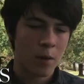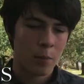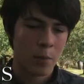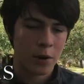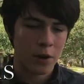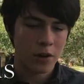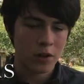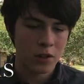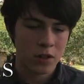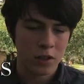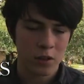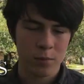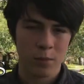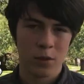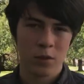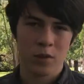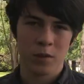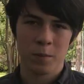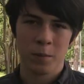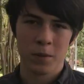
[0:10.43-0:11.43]
but also
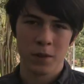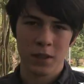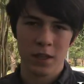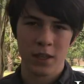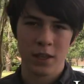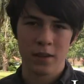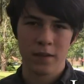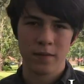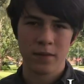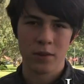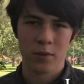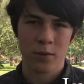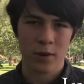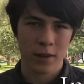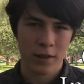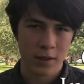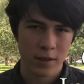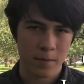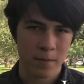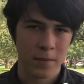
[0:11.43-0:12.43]
most believed
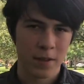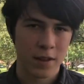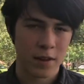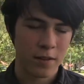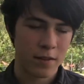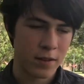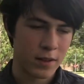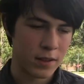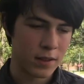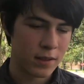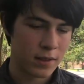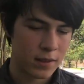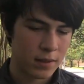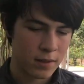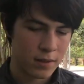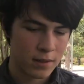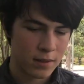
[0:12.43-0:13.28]
quantum theories.